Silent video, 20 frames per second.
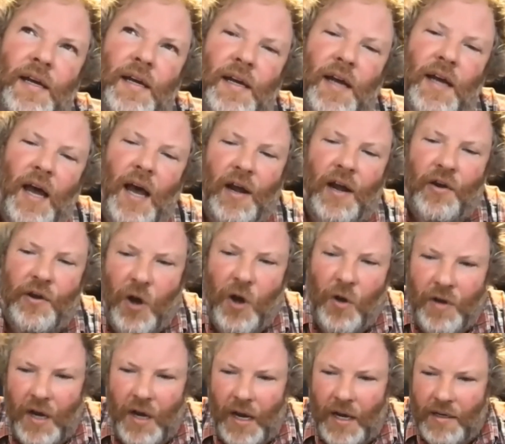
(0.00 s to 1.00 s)
don't know
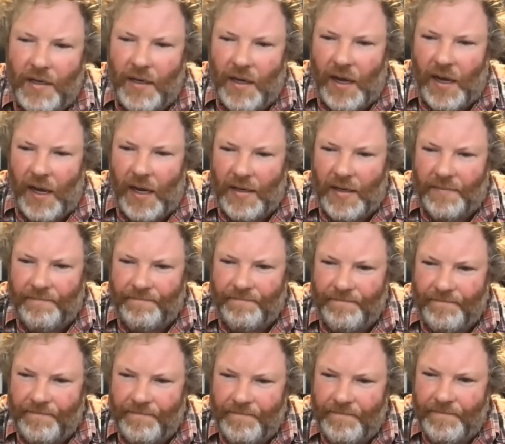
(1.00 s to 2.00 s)
that I'd
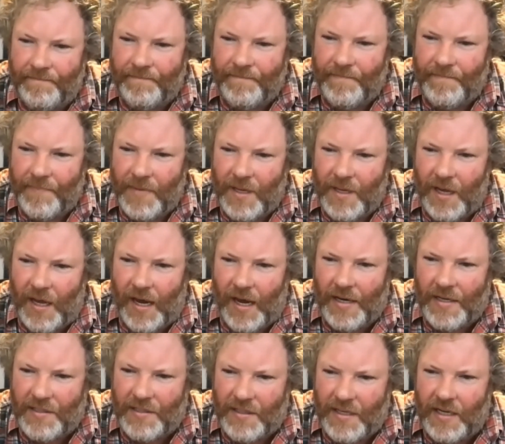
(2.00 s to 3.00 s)

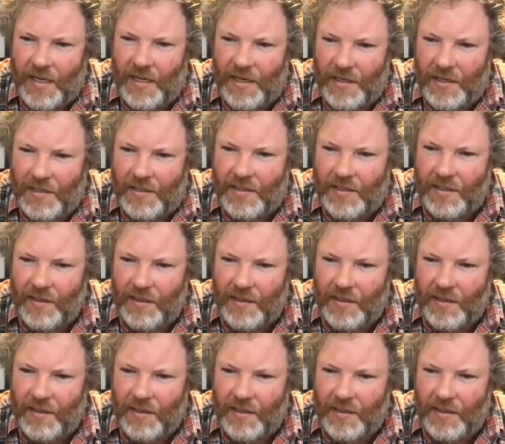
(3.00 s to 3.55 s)
see it as